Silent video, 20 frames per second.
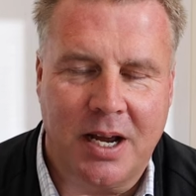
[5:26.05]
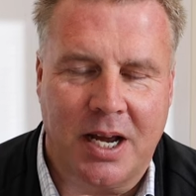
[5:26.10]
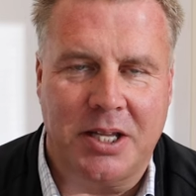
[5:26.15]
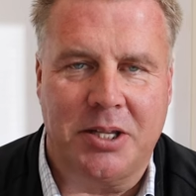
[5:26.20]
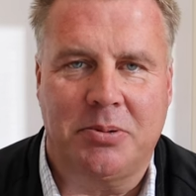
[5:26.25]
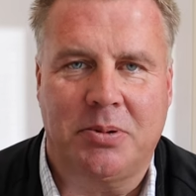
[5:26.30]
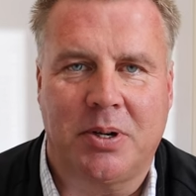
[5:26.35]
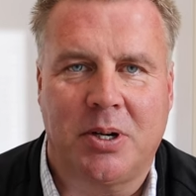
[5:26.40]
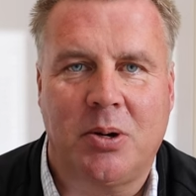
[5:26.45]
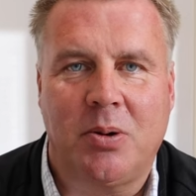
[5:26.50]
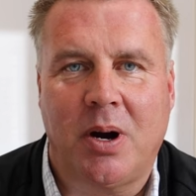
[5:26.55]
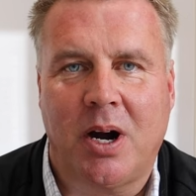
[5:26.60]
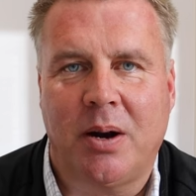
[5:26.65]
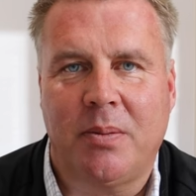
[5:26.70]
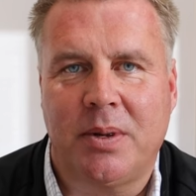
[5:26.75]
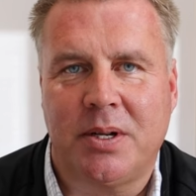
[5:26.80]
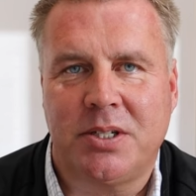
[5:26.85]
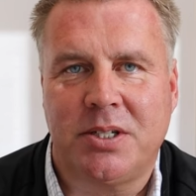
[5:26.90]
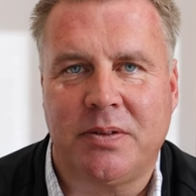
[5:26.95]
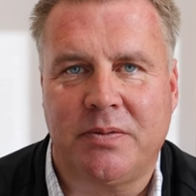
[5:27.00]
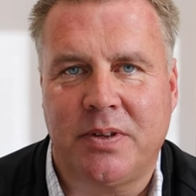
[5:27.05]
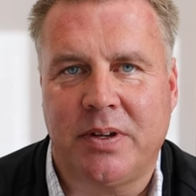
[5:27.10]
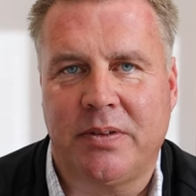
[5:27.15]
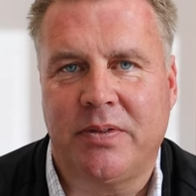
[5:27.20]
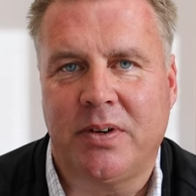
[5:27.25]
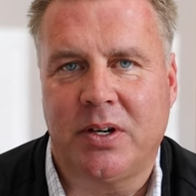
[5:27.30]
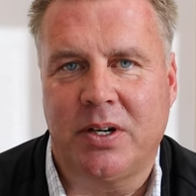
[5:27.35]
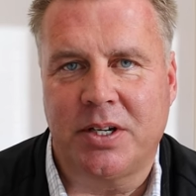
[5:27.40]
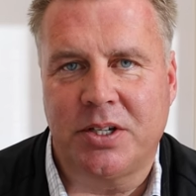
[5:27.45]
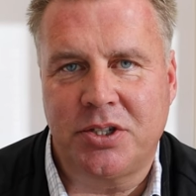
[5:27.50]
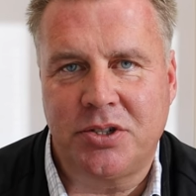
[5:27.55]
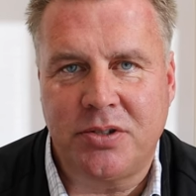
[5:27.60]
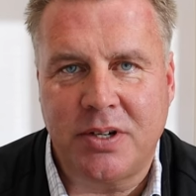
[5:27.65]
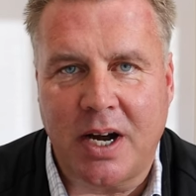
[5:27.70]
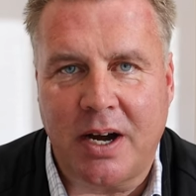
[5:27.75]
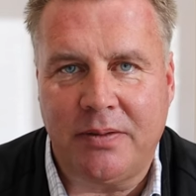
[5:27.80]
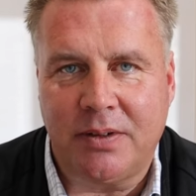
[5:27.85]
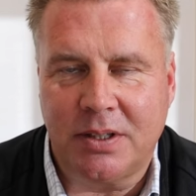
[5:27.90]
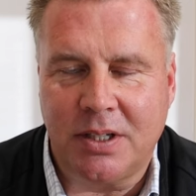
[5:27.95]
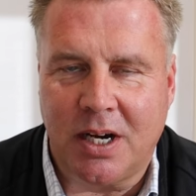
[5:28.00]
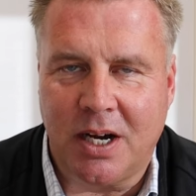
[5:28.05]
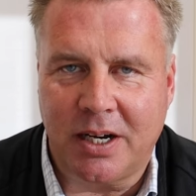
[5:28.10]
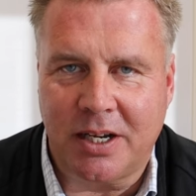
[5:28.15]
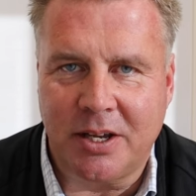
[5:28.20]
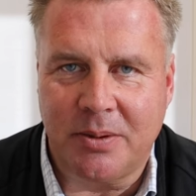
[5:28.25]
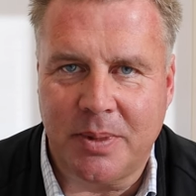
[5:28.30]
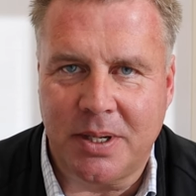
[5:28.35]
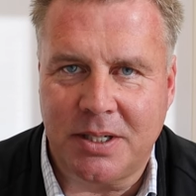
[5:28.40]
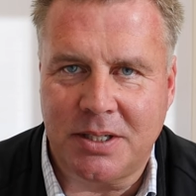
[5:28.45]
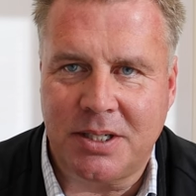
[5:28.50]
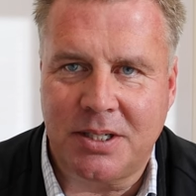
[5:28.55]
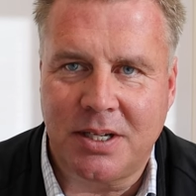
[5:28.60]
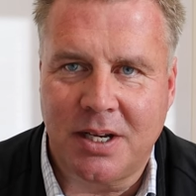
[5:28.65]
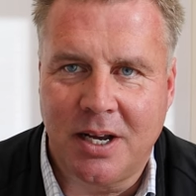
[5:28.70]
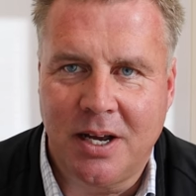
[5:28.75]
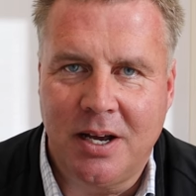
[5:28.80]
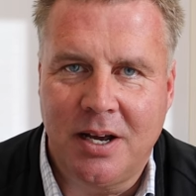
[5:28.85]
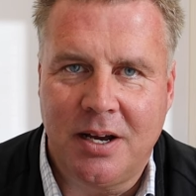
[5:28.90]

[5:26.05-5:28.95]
and the requirements of the various travel documents